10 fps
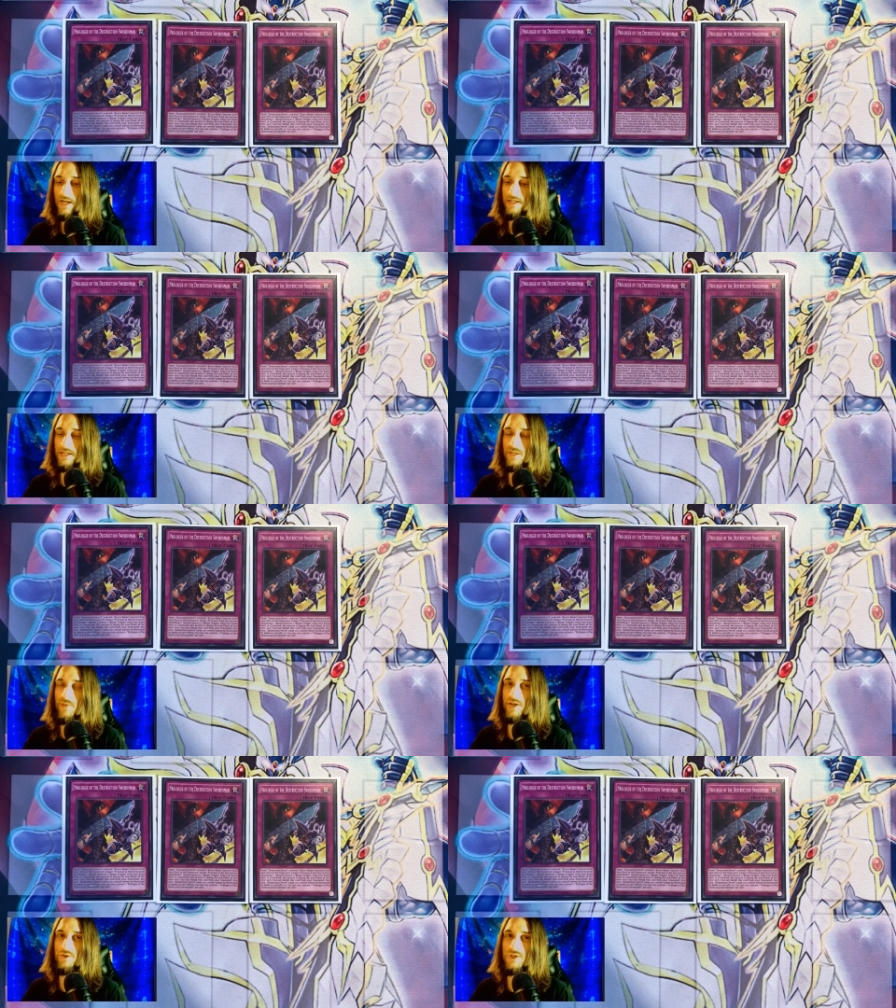to
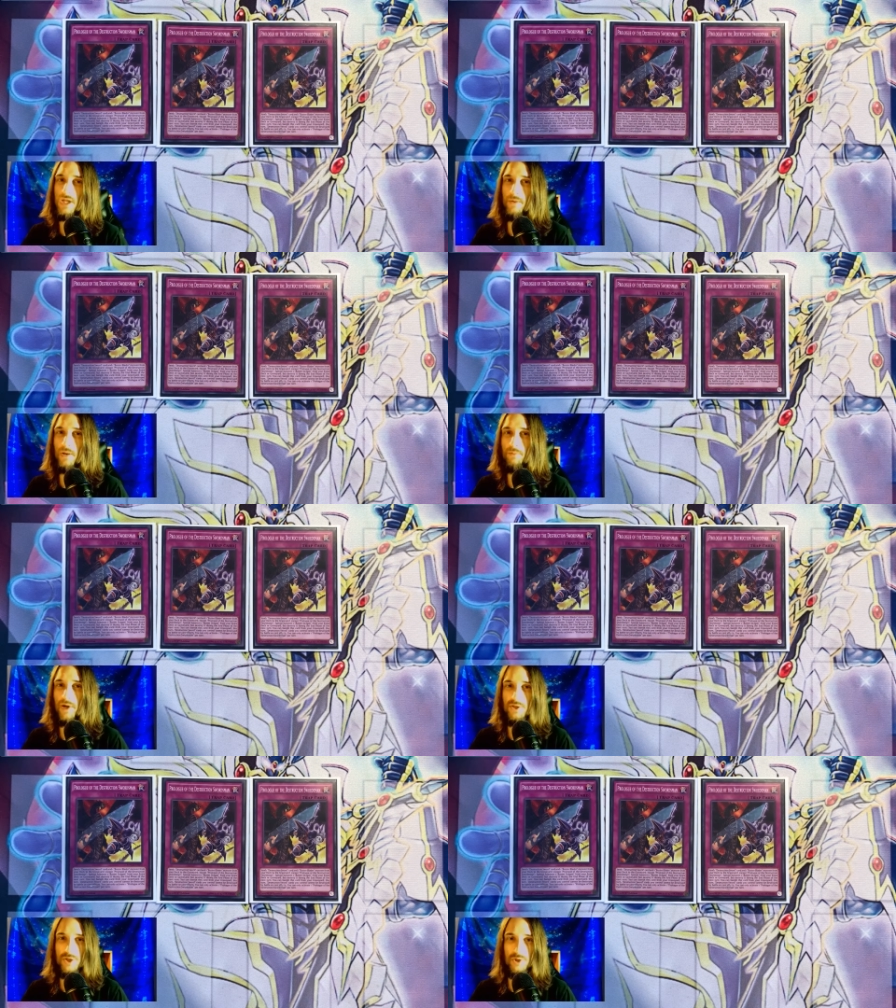special summon a
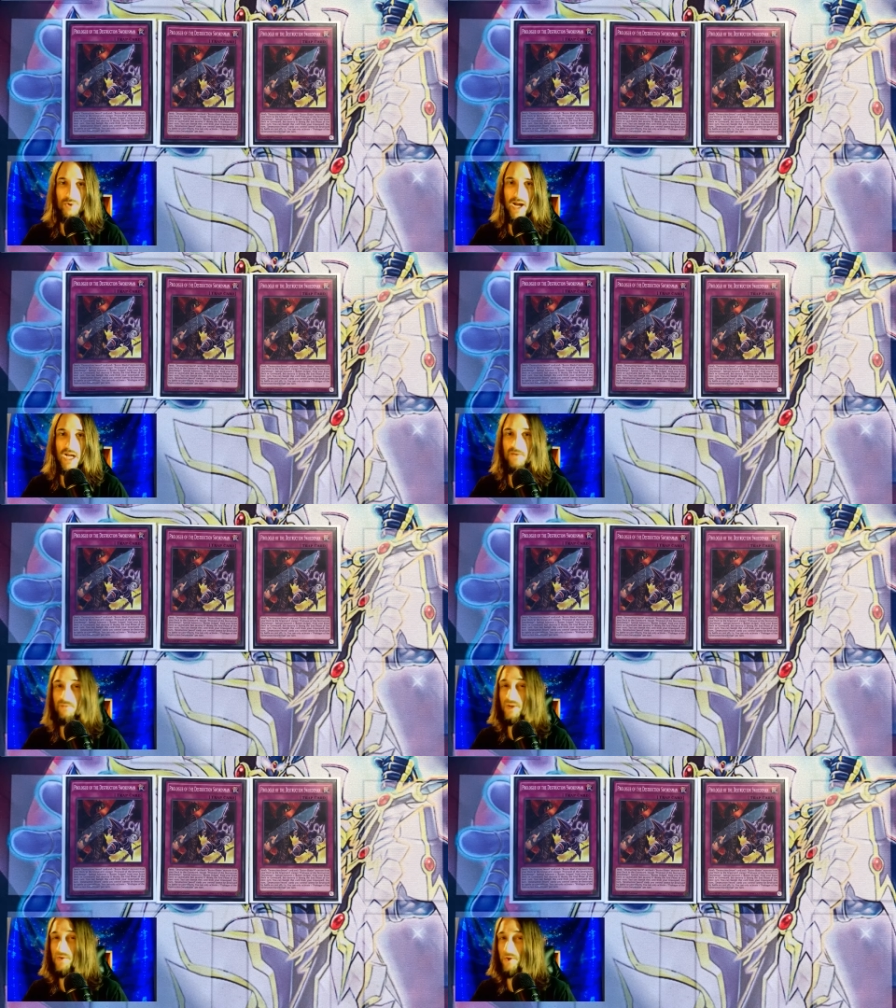Buster Dragon
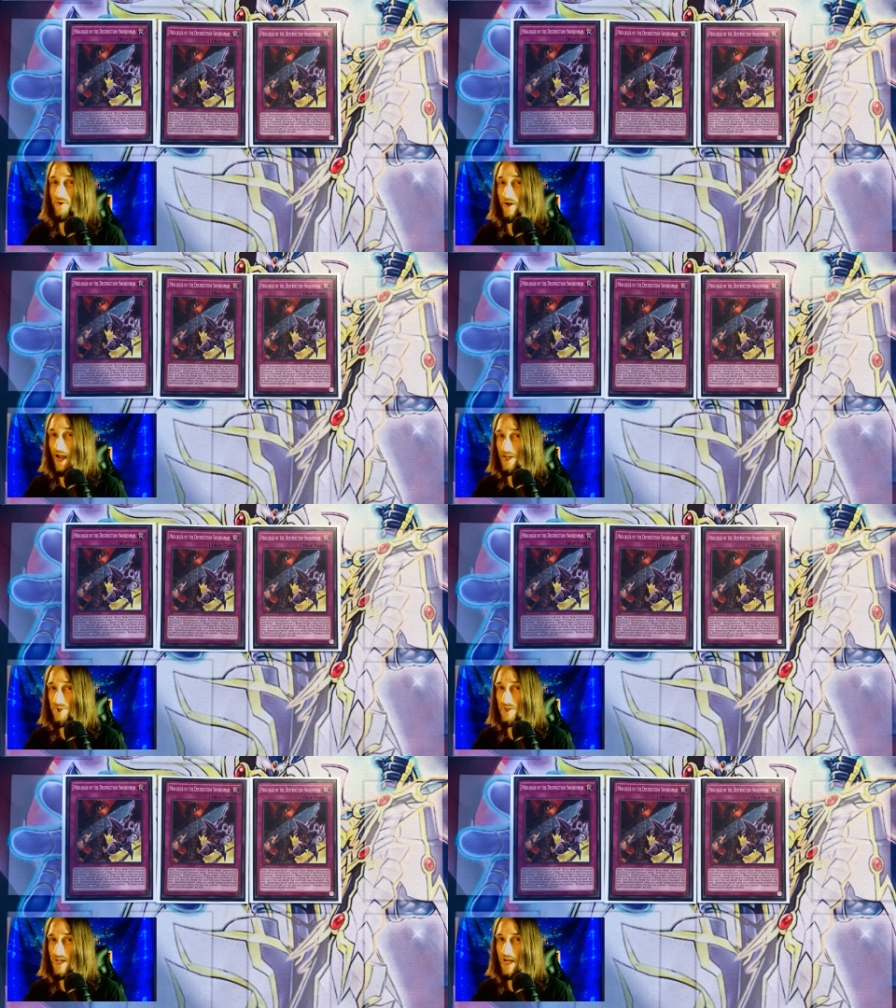from either your
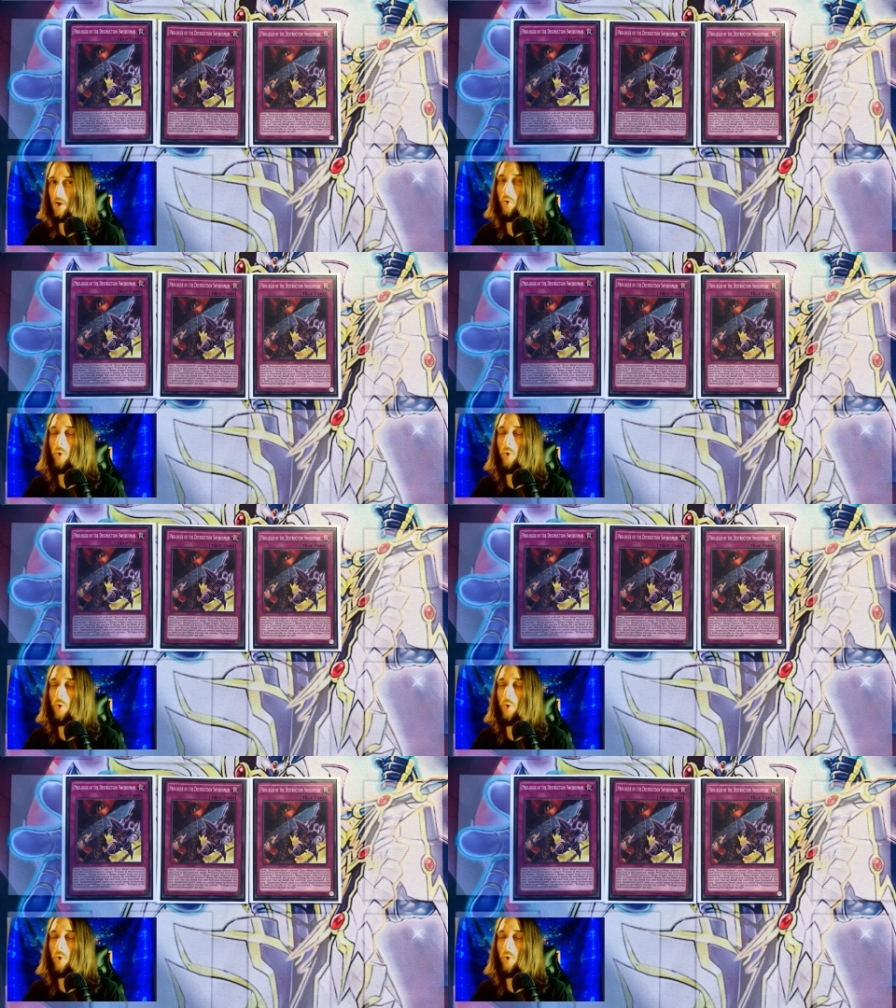extra deck